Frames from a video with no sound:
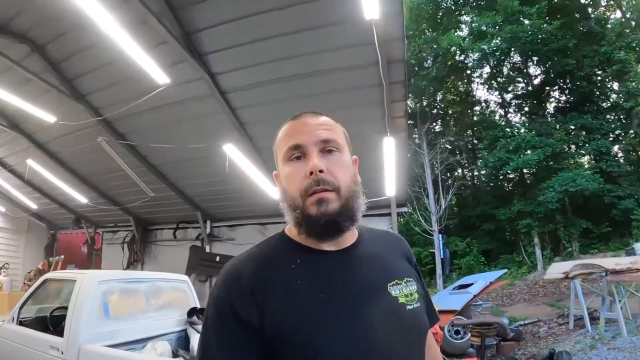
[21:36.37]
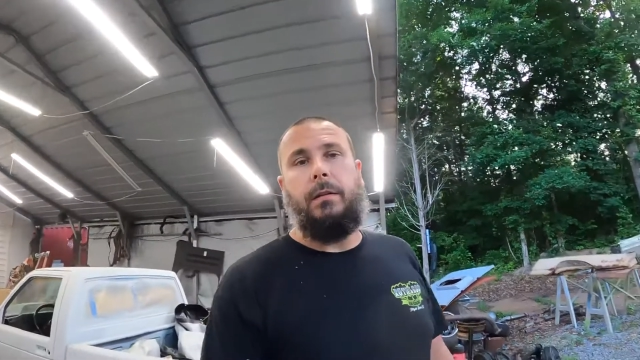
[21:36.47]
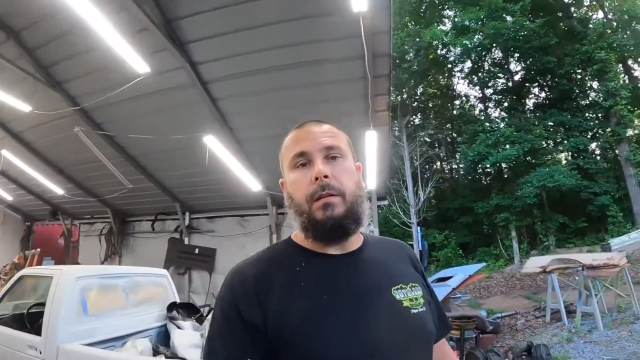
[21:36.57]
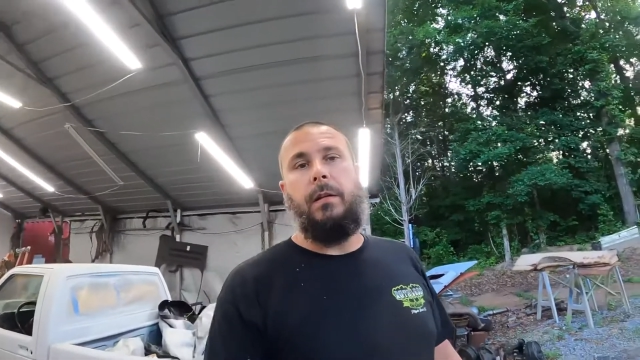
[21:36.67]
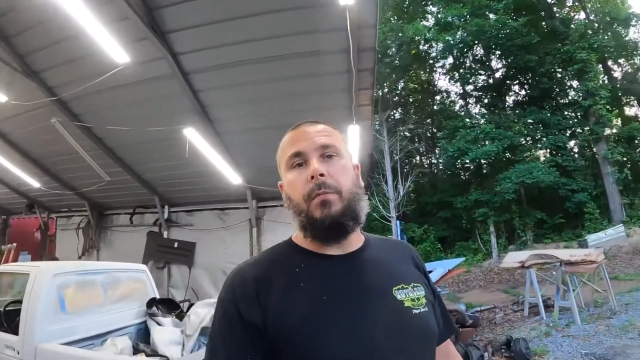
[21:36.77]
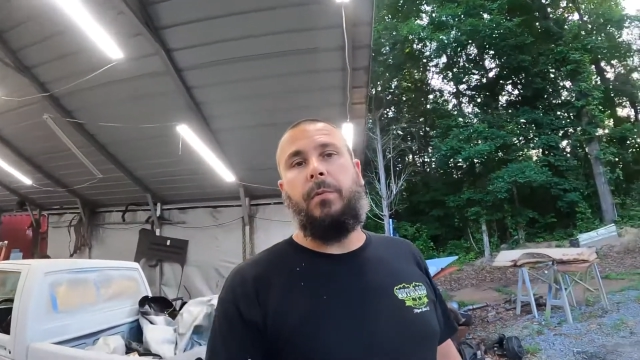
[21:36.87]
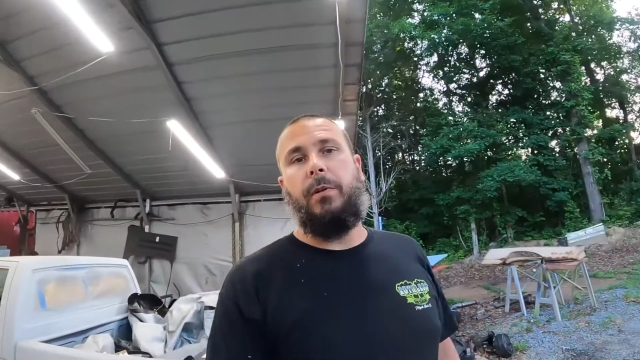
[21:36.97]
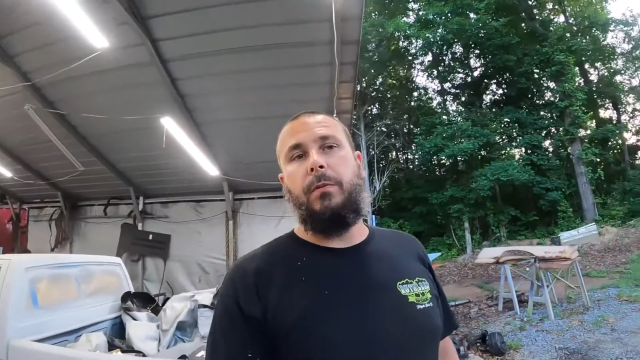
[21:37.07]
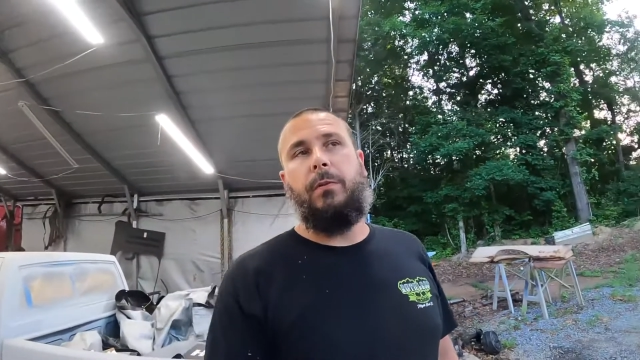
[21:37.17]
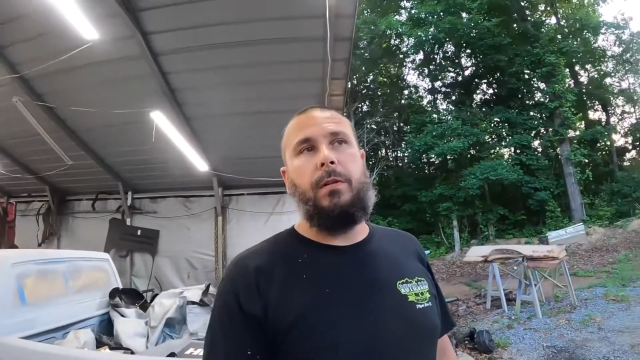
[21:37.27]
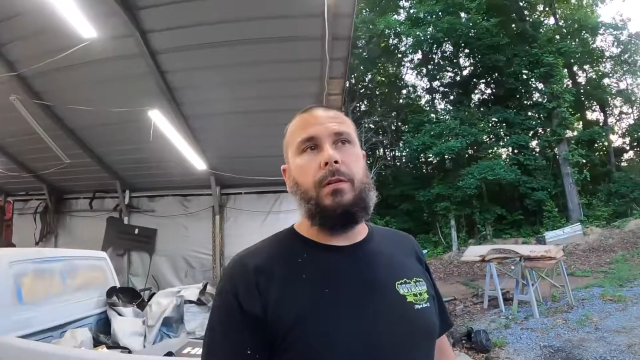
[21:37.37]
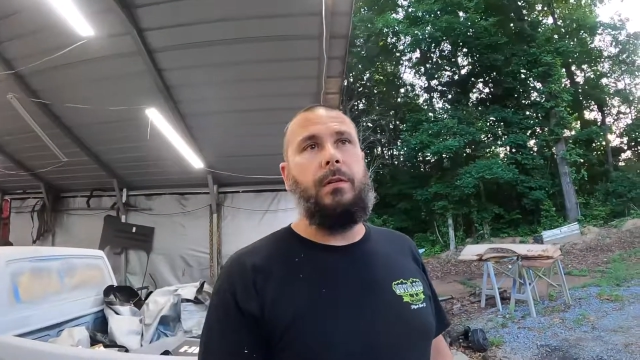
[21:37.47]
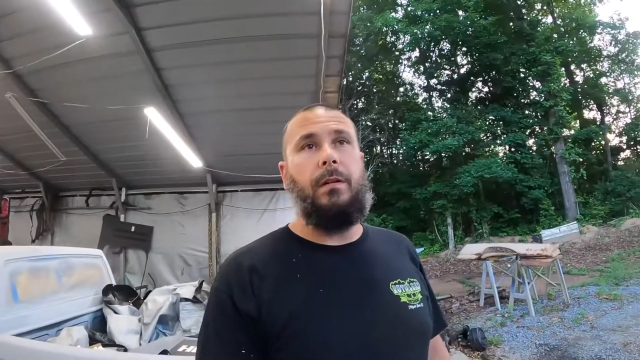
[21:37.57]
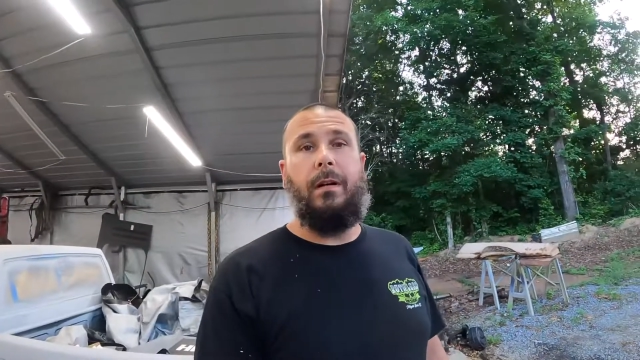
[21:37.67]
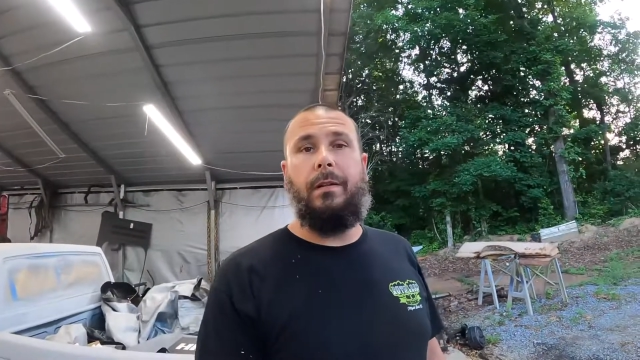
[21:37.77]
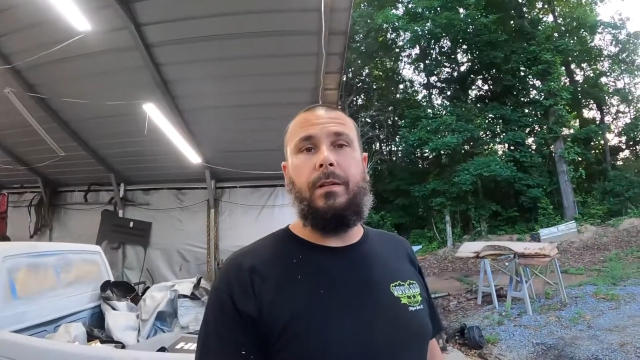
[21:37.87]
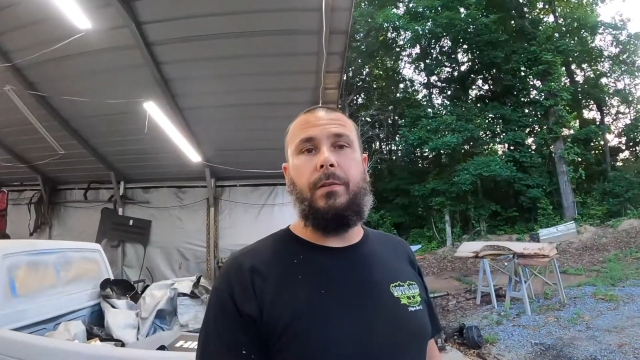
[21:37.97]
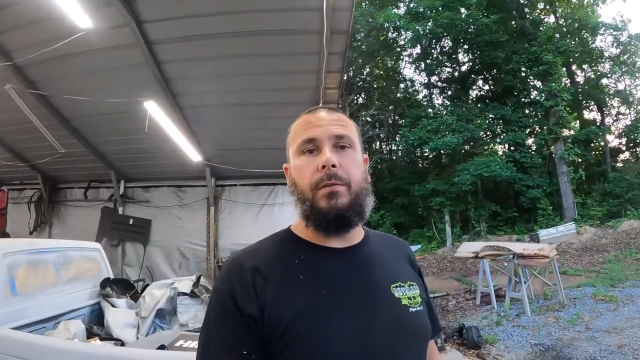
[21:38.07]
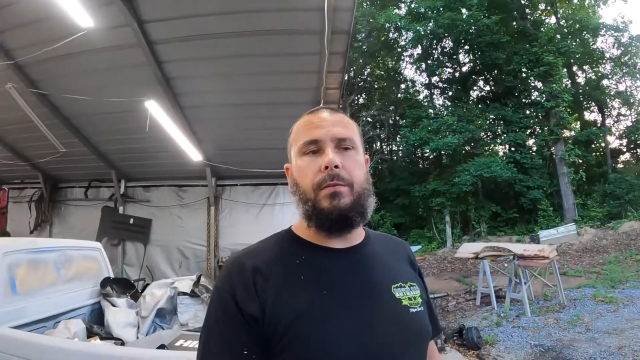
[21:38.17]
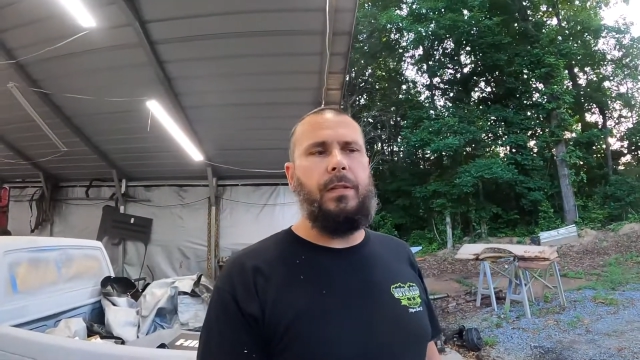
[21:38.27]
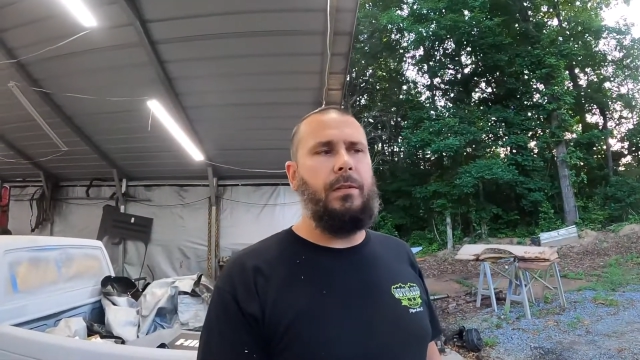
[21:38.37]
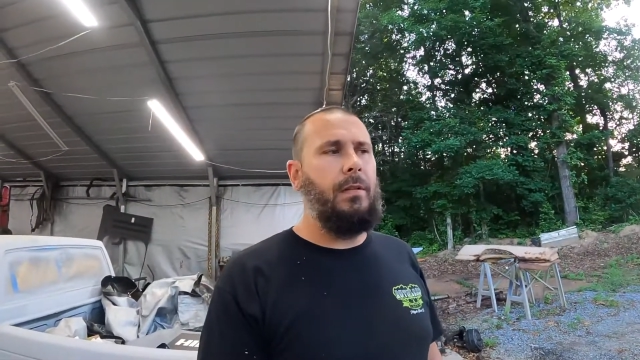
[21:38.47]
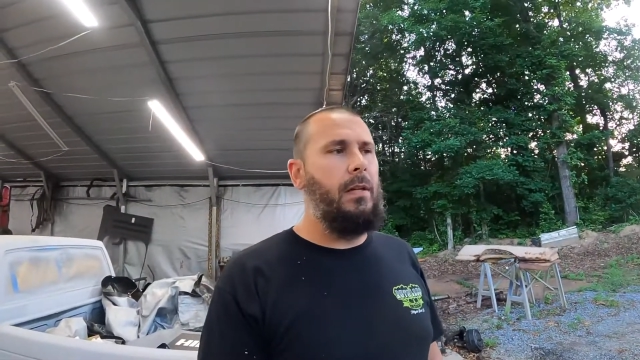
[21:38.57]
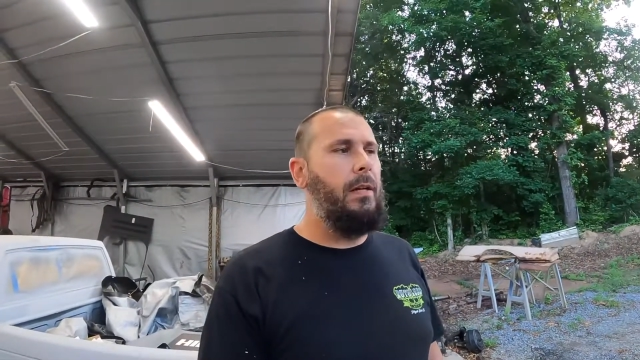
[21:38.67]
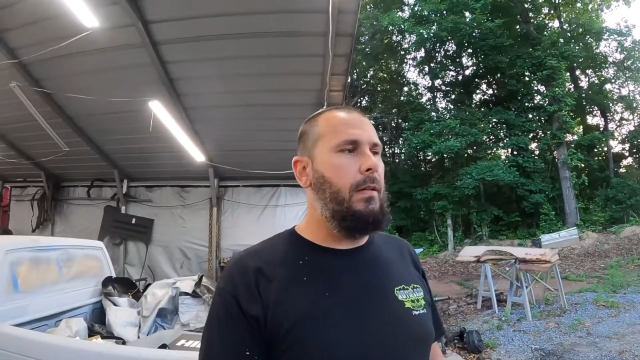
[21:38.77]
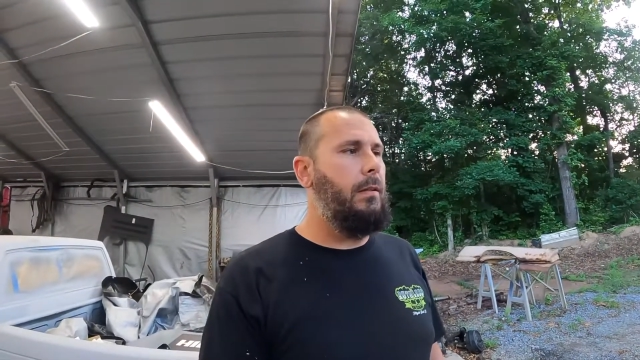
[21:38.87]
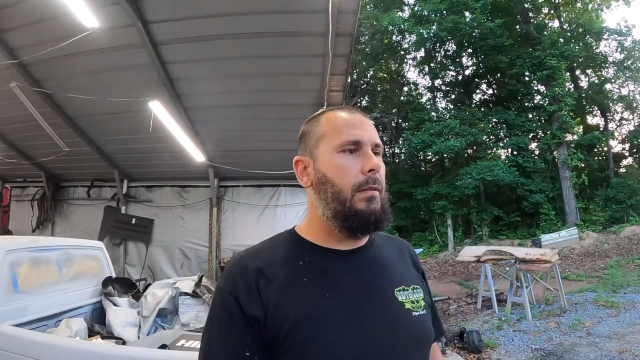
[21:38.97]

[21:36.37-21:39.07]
the GoPro audio sounded like